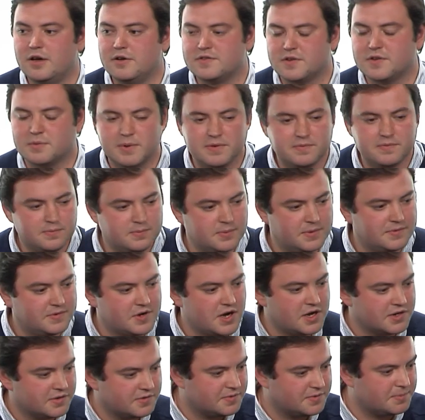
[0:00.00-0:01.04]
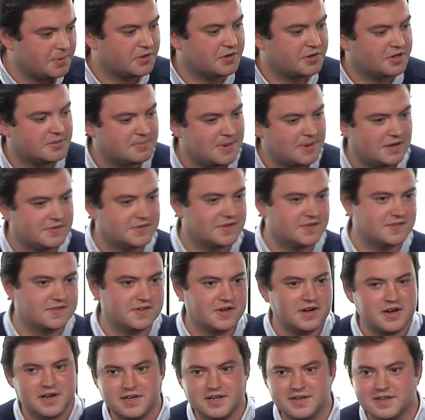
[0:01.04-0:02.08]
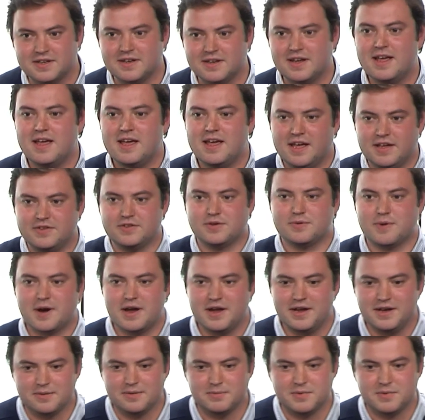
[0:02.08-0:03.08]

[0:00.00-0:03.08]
so we've kind of spoken about design and it's great,